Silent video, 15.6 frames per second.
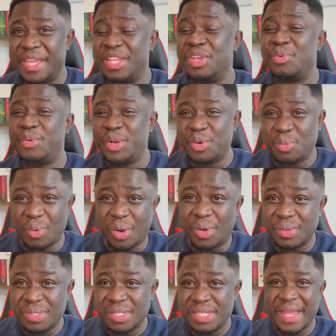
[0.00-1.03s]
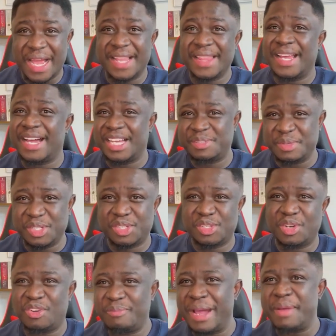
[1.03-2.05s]
in the real world and that has been
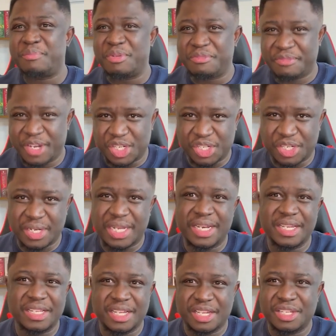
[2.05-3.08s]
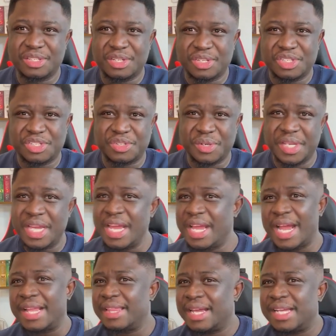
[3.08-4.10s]
solved by a professional in the industry.
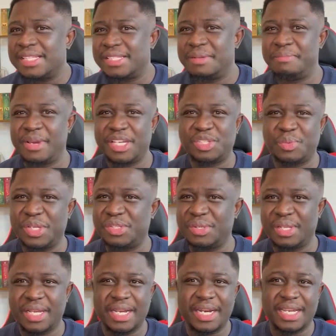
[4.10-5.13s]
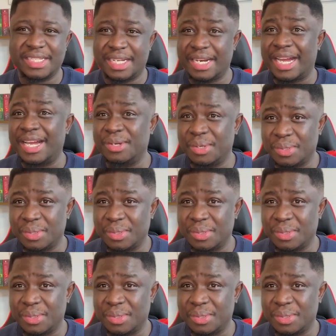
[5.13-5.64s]
And that's the best way to learn as an